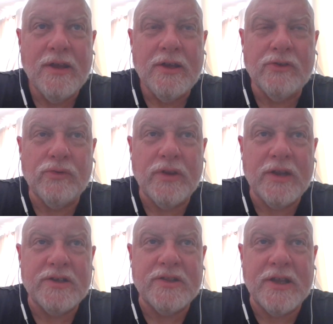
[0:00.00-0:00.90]
is where they
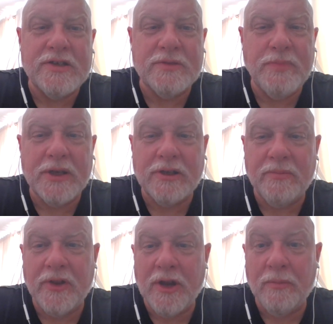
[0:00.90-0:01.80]
they just picked up
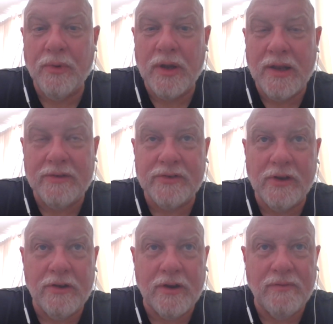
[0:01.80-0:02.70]
the numbering. That was
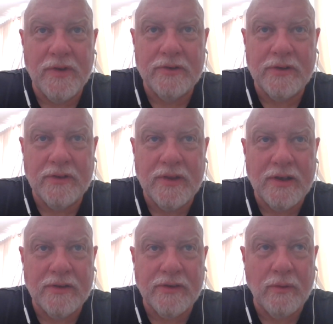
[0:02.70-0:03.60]
another confusing
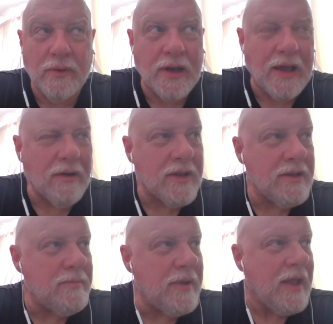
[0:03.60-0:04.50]
thing. It's like, what? how can
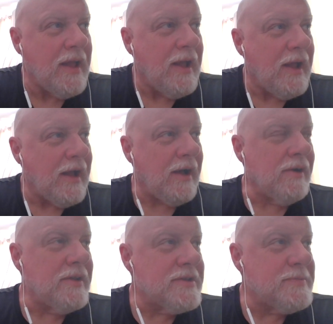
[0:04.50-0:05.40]
you, be, how
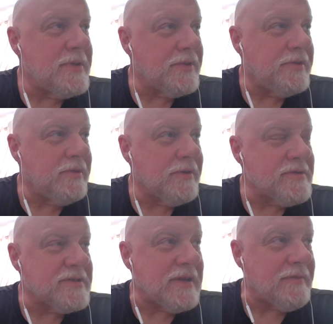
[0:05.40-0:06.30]
can this be the
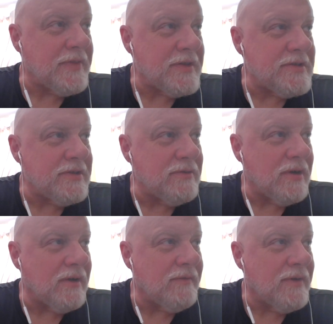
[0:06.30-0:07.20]
207th issue
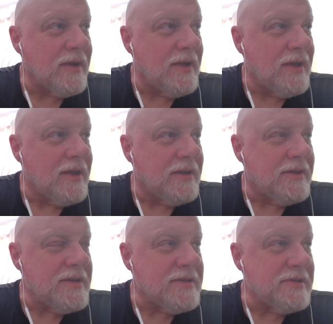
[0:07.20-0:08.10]
of
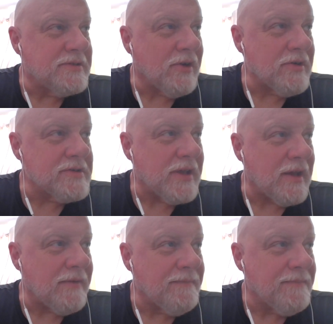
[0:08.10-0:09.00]
DC's
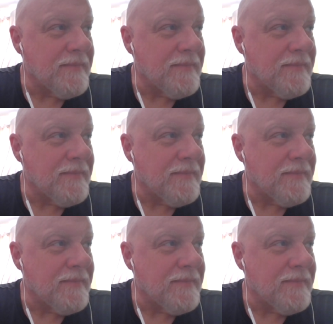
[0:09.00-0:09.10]
Tarzan?